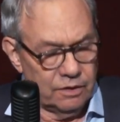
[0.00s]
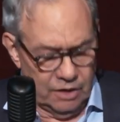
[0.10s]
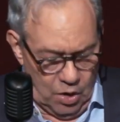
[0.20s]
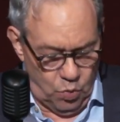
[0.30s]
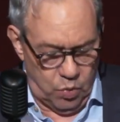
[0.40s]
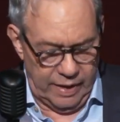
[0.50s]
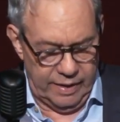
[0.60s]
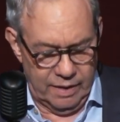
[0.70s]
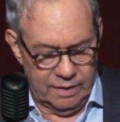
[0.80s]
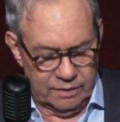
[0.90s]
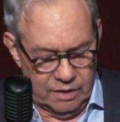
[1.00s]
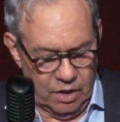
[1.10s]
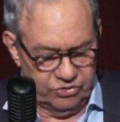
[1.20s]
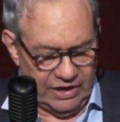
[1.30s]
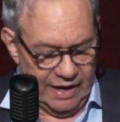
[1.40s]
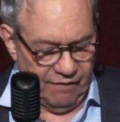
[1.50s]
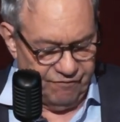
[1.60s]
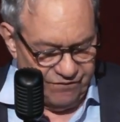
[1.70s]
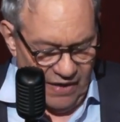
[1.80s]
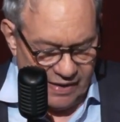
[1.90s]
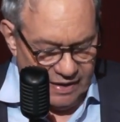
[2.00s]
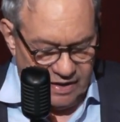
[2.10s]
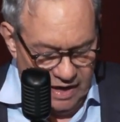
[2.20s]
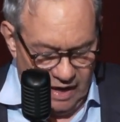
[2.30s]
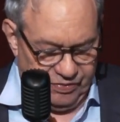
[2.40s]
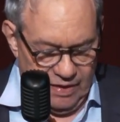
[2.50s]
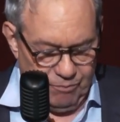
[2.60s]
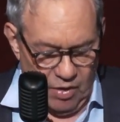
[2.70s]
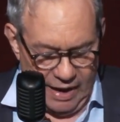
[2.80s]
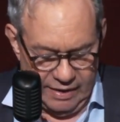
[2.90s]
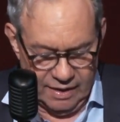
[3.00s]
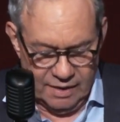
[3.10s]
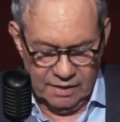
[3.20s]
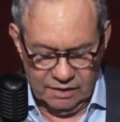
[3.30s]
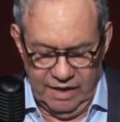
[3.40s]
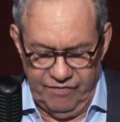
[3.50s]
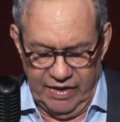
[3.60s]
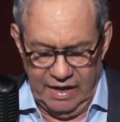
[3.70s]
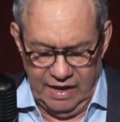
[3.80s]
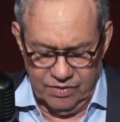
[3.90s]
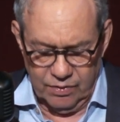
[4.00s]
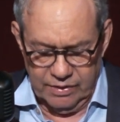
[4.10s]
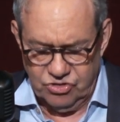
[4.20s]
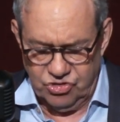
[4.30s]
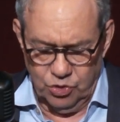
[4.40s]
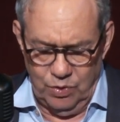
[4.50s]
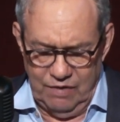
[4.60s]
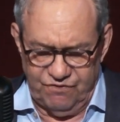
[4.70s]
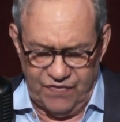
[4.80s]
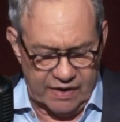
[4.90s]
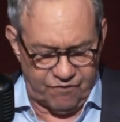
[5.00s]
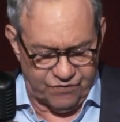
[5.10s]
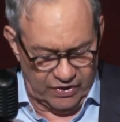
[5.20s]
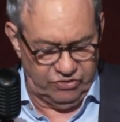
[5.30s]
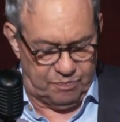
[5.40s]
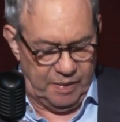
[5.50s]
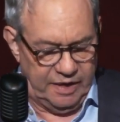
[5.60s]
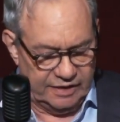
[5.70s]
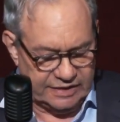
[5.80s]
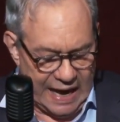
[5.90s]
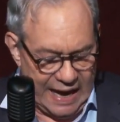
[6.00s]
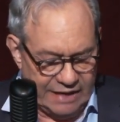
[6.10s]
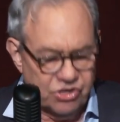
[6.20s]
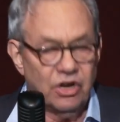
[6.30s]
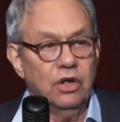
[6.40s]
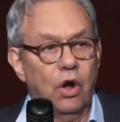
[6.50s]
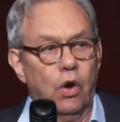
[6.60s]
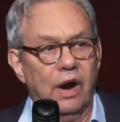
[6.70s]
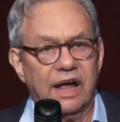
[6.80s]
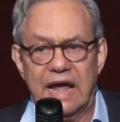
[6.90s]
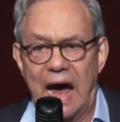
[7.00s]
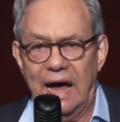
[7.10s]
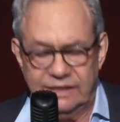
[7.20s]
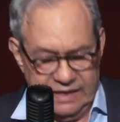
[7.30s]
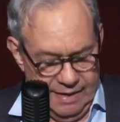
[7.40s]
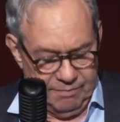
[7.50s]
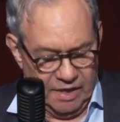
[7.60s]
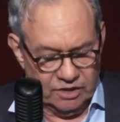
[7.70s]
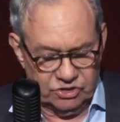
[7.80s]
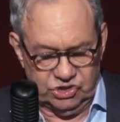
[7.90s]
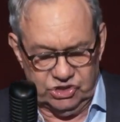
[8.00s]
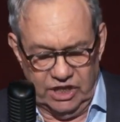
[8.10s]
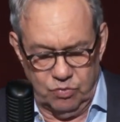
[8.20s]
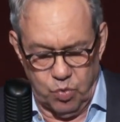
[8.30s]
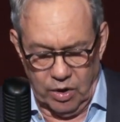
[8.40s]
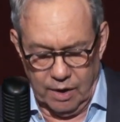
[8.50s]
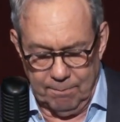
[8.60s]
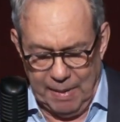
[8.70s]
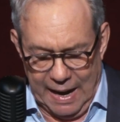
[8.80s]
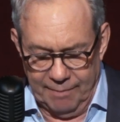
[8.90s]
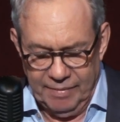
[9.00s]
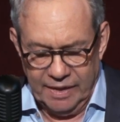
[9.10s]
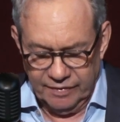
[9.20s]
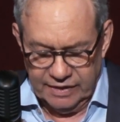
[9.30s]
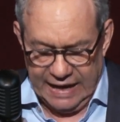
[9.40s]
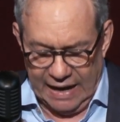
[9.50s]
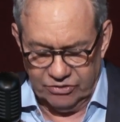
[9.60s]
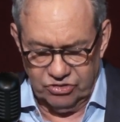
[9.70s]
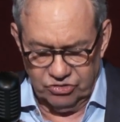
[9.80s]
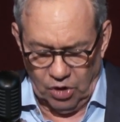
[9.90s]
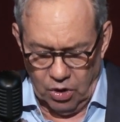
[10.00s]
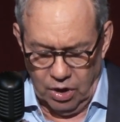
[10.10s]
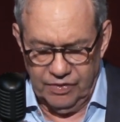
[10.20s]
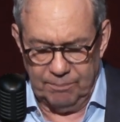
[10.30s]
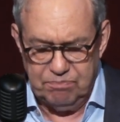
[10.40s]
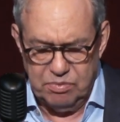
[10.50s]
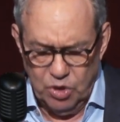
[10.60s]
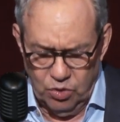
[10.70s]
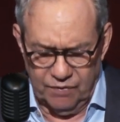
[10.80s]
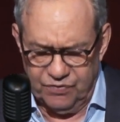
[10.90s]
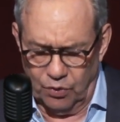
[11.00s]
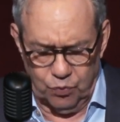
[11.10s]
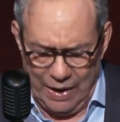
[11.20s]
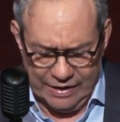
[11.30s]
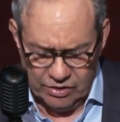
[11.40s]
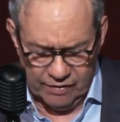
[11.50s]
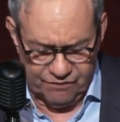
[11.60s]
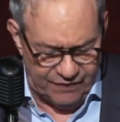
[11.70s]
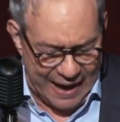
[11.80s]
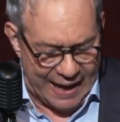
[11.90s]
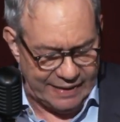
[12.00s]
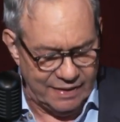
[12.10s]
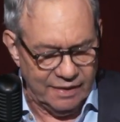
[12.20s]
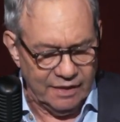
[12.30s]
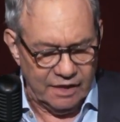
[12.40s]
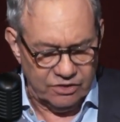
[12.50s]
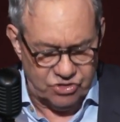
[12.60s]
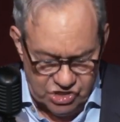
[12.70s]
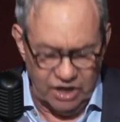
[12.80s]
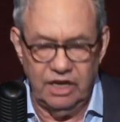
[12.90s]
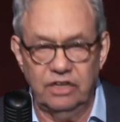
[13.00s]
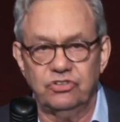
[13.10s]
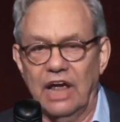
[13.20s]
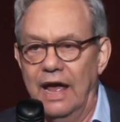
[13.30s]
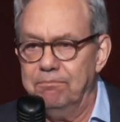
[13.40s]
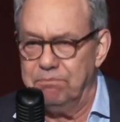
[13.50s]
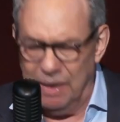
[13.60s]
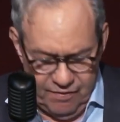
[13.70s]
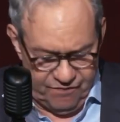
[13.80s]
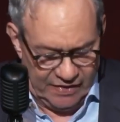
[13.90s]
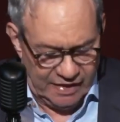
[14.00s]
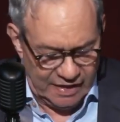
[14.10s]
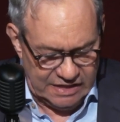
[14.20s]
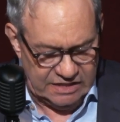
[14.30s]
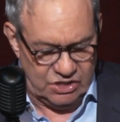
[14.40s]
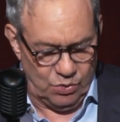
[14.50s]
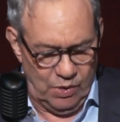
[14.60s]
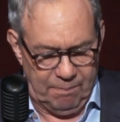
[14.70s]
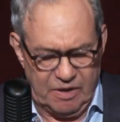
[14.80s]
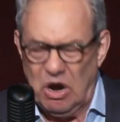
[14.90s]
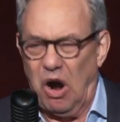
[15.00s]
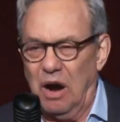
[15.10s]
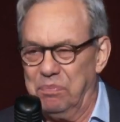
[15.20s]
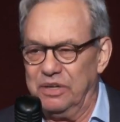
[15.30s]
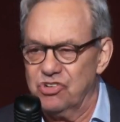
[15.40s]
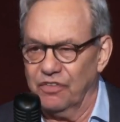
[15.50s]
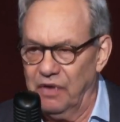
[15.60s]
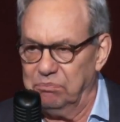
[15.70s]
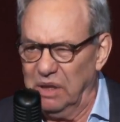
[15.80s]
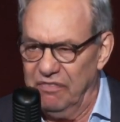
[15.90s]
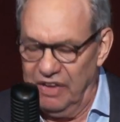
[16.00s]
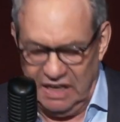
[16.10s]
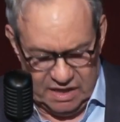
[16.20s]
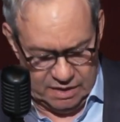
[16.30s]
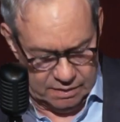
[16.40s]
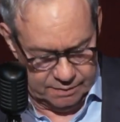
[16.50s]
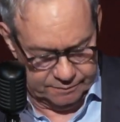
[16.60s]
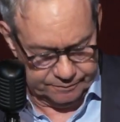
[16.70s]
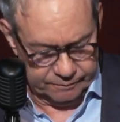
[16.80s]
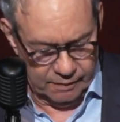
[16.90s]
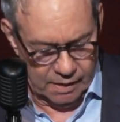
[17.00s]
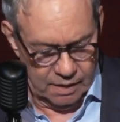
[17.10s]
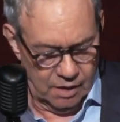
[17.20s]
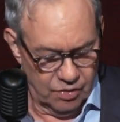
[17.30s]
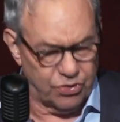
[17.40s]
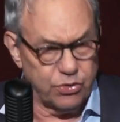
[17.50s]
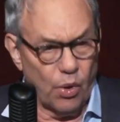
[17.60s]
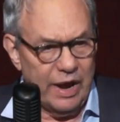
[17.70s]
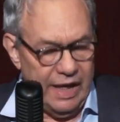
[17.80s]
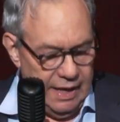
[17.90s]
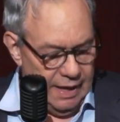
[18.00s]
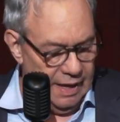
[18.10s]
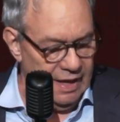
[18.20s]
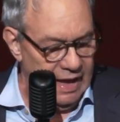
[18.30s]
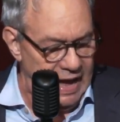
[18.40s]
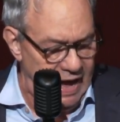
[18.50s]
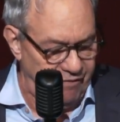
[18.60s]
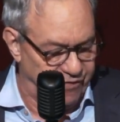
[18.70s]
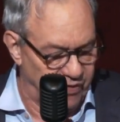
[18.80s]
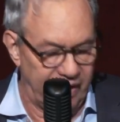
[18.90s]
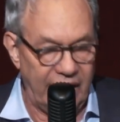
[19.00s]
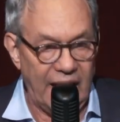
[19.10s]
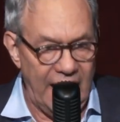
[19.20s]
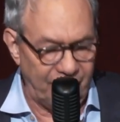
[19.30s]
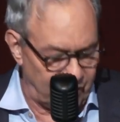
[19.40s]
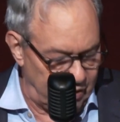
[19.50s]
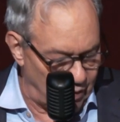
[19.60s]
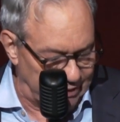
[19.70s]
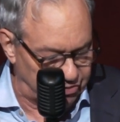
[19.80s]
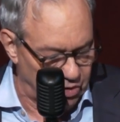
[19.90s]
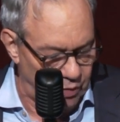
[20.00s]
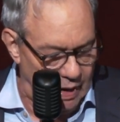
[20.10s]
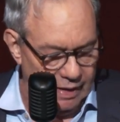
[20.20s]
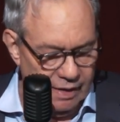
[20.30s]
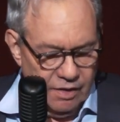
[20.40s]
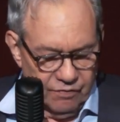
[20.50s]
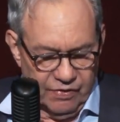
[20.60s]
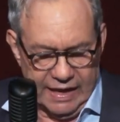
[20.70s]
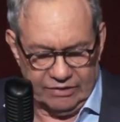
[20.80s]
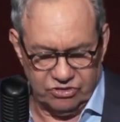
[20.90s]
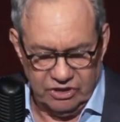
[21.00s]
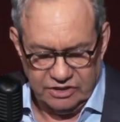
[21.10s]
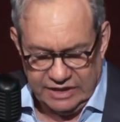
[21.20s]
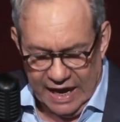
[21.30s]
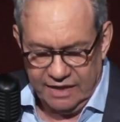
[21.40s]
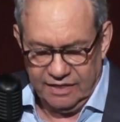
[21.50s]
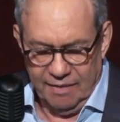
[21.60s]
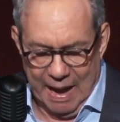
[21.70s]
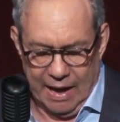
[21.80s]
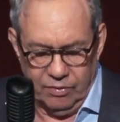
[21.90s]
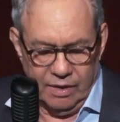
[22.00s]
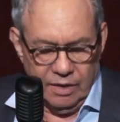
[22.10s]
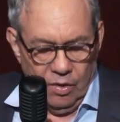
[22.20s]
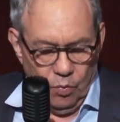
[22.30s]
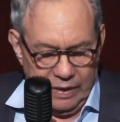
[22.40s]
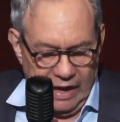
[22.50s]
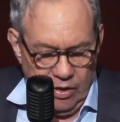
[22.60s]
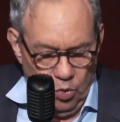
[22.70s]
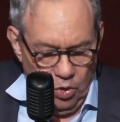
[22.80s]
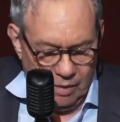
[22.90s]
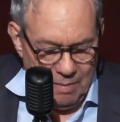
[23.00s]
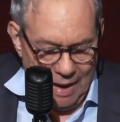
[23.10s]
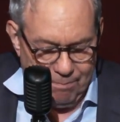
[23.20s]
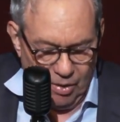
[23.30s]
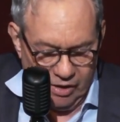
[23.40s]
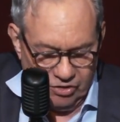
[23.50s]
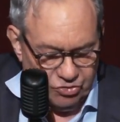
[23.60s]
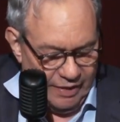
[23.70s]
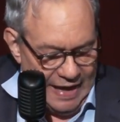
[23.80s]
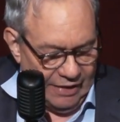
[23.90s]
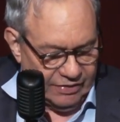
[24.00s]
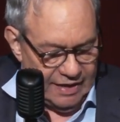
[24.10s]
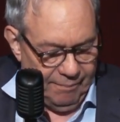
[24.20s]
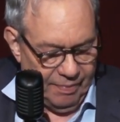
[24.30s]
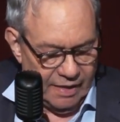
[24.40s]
No one knows how to fucking cut them right, leaving either a chewy fuck frisbee to dodge or a goddamn seed water bomb that douses all the beautiful rendered fat, cheese, and beef into a garbage of oblivion. Three. Every restaurant forgets to take them out when I order my burgers without them.